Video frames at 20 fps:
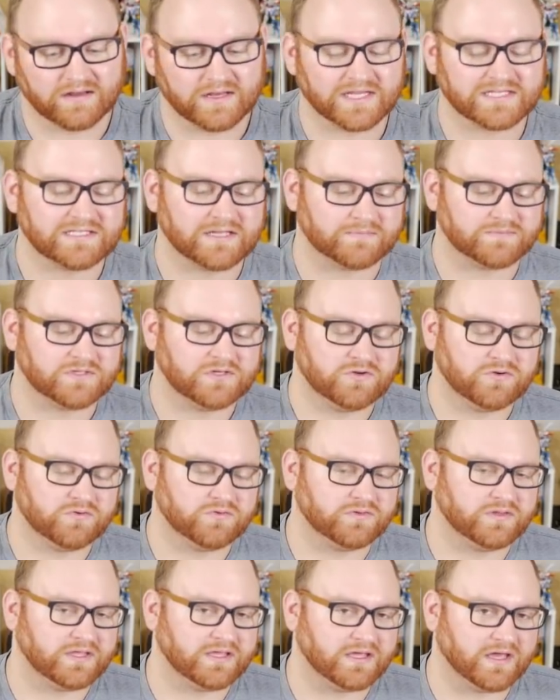Next up
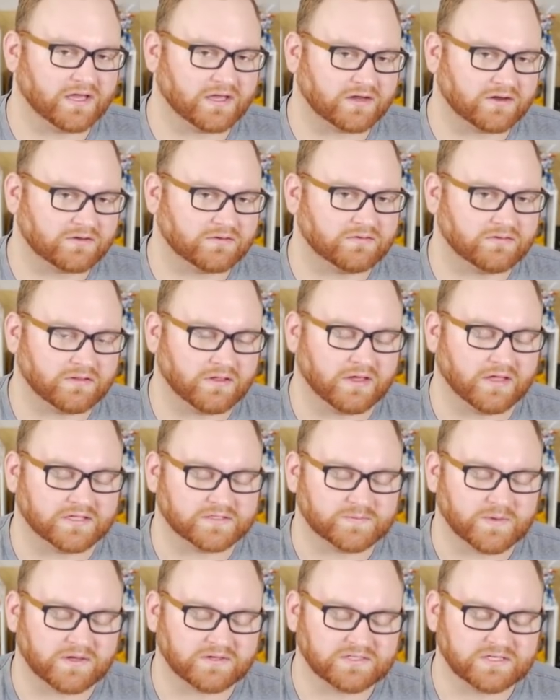to the uh,
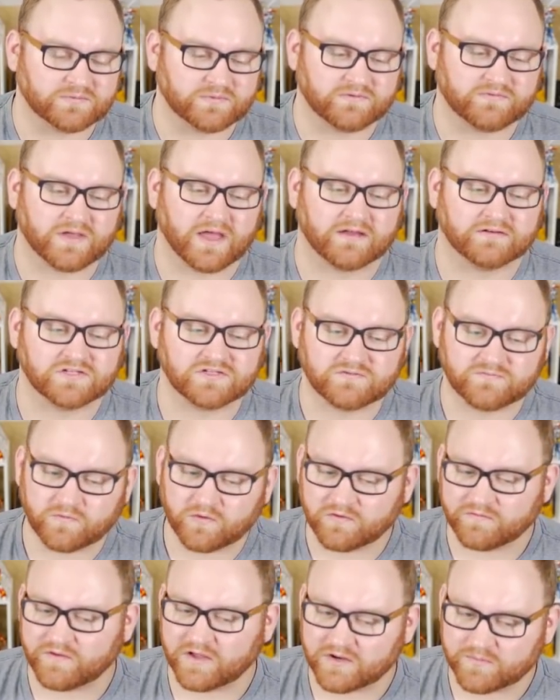uh, spells here, we've got just
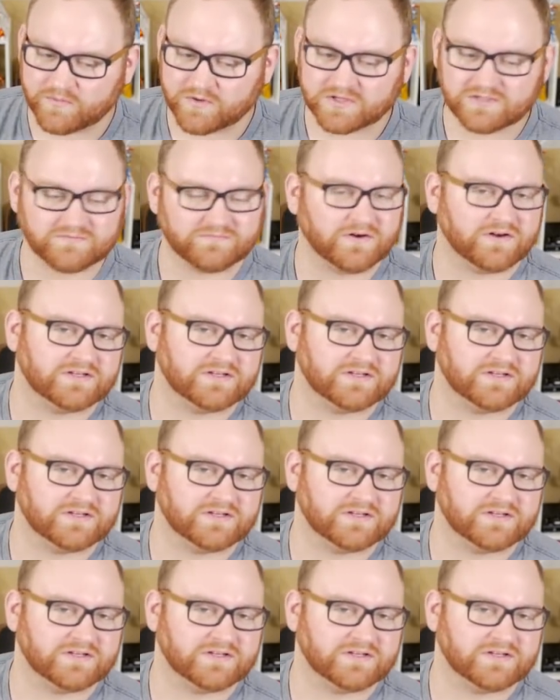four Fatal Push,